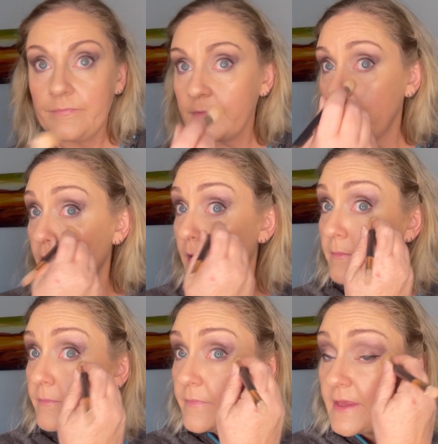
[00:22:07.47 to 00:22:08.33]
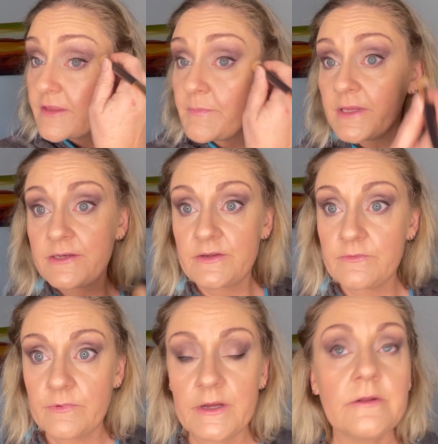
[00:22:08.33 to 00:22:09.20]
All right, that's
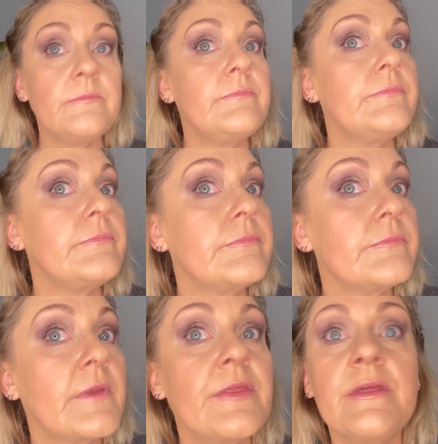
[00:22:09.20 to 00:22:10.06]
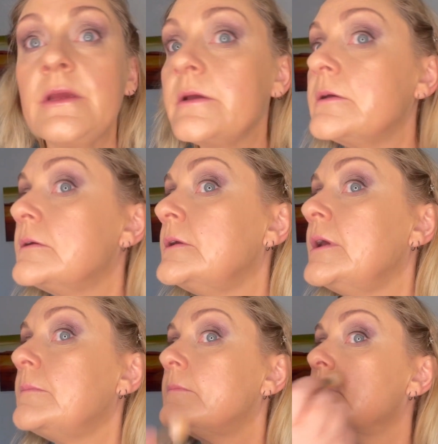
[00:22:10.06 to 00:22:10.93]
blended well, I think.
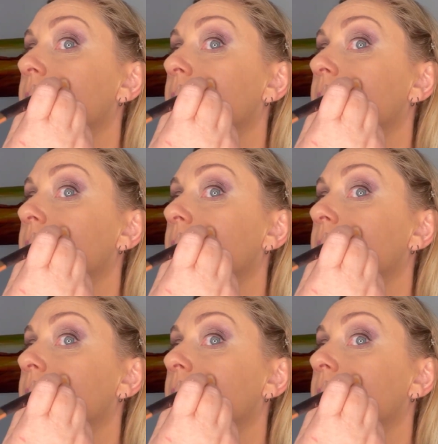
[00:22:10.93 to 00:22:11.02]
Yep.